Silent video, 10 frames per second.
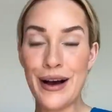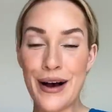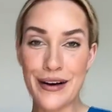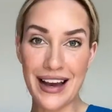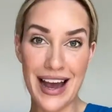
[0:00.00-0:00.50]

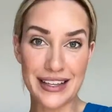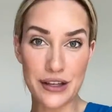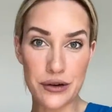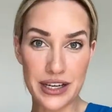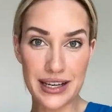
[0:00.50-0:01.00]
Okay,
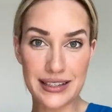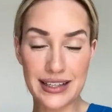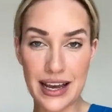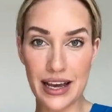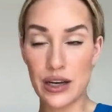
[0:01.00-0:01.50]
so just
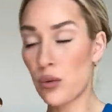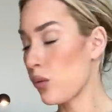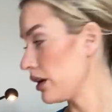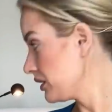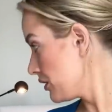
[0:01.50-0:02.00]
did
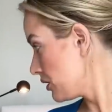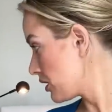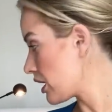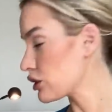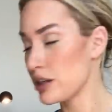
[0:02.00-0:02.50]
1 load of
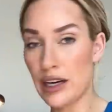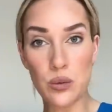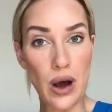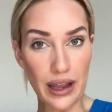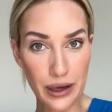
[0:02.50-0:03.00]
laundry and
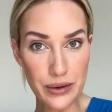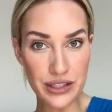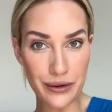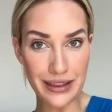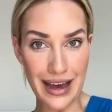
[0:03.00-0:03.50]
while I was
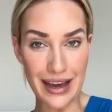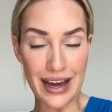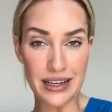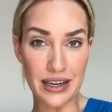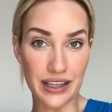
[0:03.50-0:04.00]
doing that,
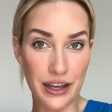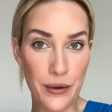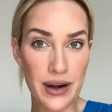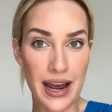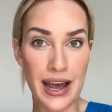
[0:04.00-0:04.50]
I did a
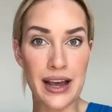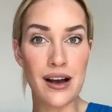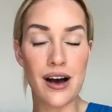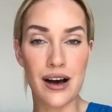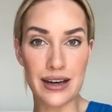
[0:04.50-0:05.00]
Q&A
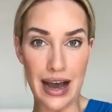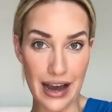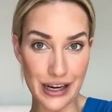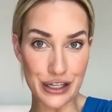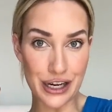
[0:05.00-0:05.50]
on
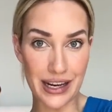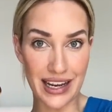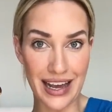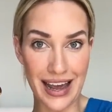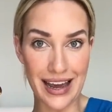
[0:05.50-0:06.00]

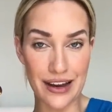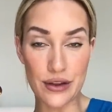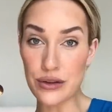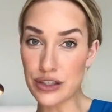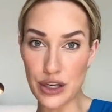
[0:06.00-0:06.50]
IG and
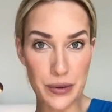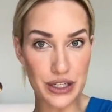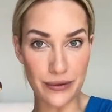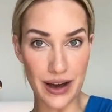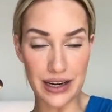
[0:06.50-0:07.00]
those are so
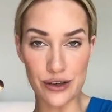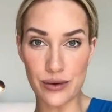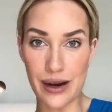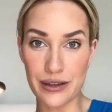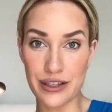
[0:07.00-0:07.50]
much fun. I'm
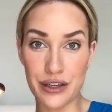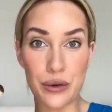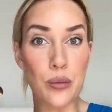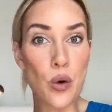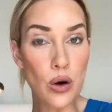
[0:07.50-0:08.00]
trying to
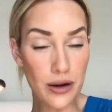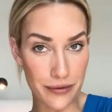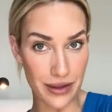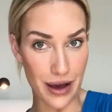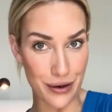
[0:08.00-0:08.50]
do more
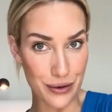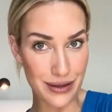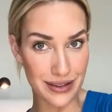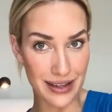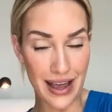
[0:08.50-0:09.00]
of
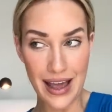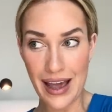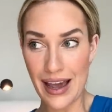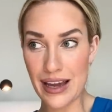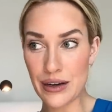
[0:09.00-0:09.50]
those.
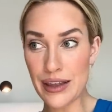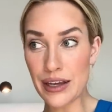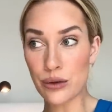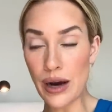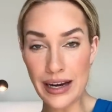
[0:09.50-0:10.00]
And I
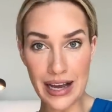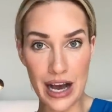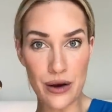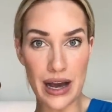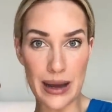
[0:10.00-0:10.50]
think right
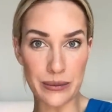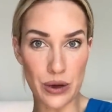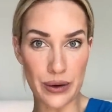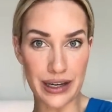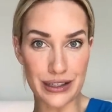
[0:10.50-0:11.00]
now I'm
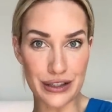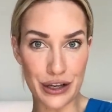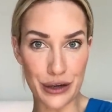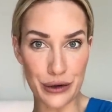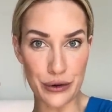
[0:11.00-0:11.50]
going
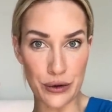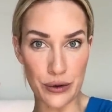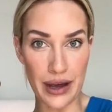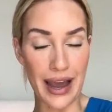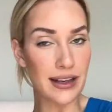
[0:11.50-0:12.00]

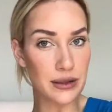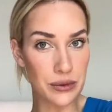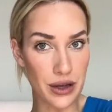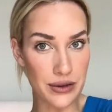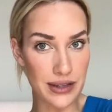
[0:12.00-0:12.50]
to hang some
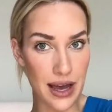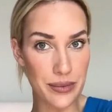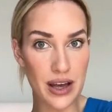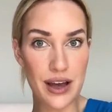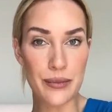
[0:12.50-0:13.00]
clothes
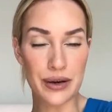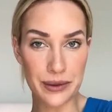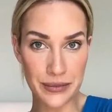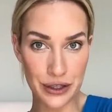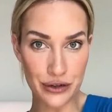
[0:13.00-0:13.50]
up, put
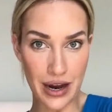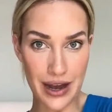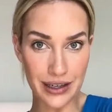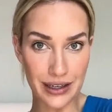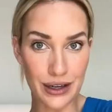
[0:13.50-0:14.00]
them in the
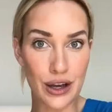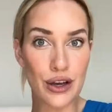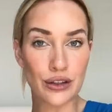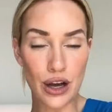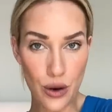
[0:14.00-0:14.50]
dryer,
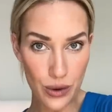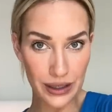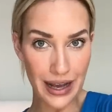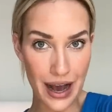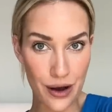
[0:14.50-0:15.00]
go
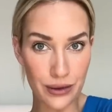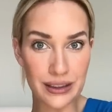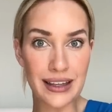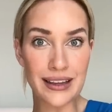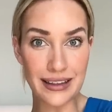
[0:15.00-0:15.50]
work out,
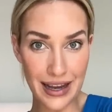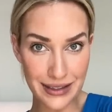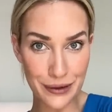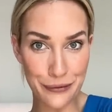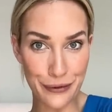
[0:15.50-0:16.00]

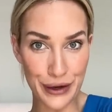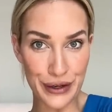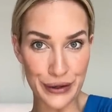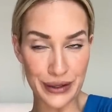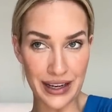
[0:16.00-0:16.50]
get some
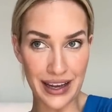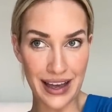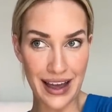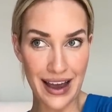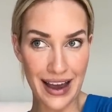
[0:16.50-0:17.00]
food.
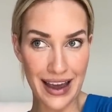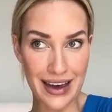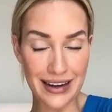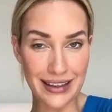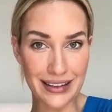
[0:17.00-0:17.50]

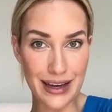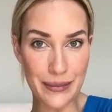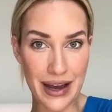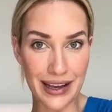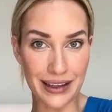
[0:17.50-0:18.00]
And I think that
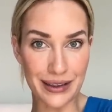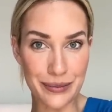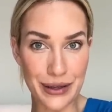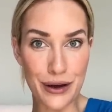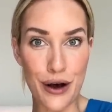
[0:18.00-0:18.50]

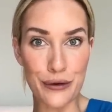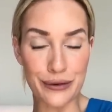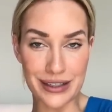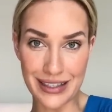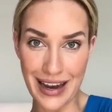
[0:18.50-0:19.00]
might be all
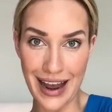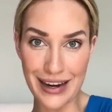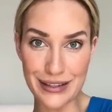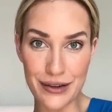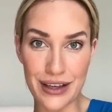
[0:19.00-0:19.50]
for
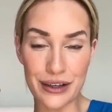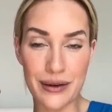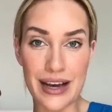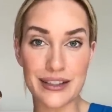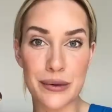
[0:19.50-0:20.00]
today. So thank you
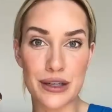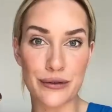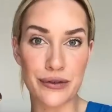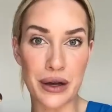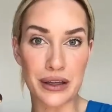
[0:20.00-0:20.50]
guys so much for
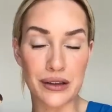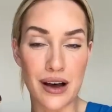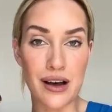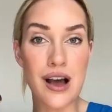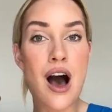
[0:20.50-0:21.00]
following
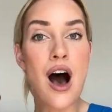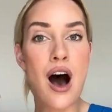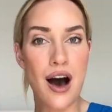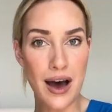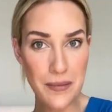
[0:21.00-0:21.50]
along
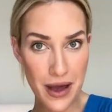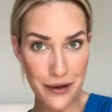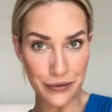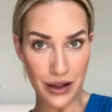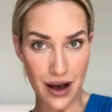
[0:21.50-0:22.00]
on my
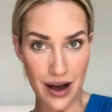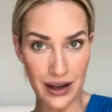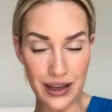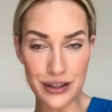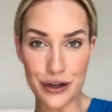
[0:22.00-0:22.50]

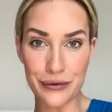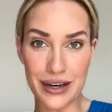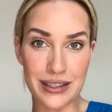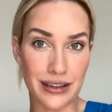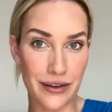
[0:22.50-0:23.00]
vlog. Don't
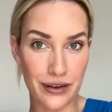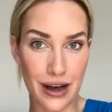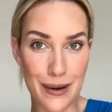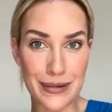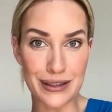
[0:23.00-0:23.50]
forget to leave a
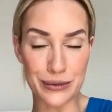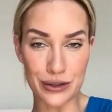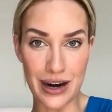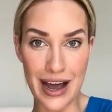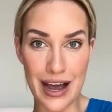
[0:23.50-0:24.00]
comment,
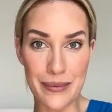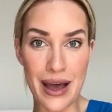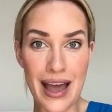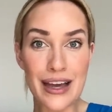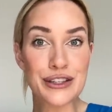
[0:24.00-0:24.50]
subscribe
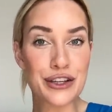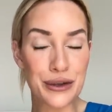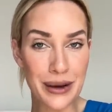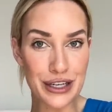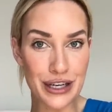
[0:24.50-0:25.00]
to
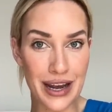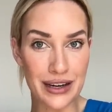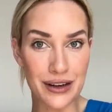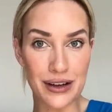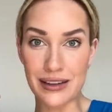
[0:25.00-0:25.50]
my
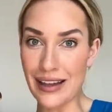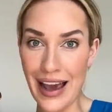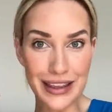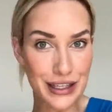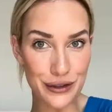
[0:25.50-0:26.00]
channel,
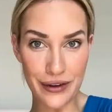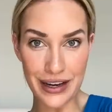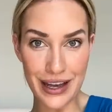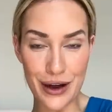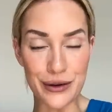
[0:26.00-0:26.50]
like this
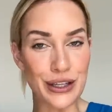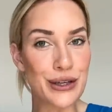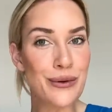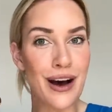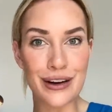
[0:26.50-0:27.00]
video.
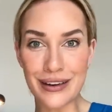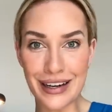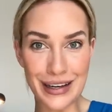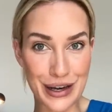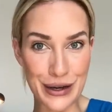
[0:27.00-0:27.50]
You
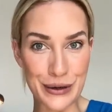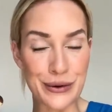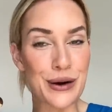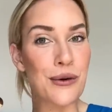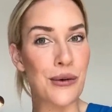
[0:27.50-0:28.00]
already
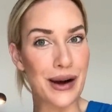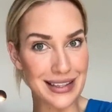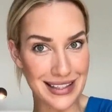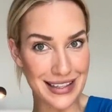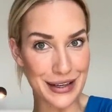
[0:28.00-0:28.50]
know
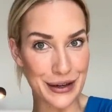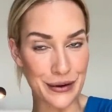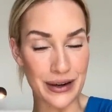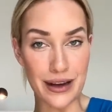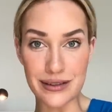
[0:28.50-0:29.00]
what to do.
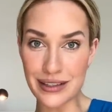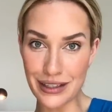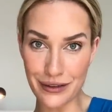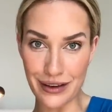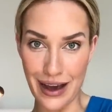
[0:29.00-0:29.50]
And I'll
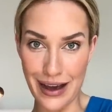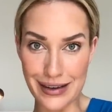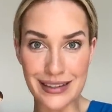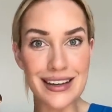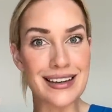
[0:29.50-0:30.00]
see you
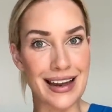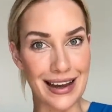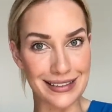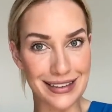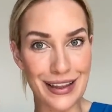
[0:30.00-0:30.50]
guys
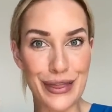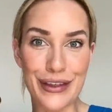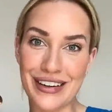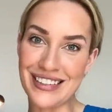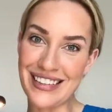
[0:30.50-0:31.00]
next
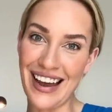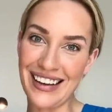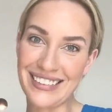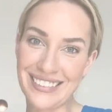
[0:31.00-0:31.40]
Thursday.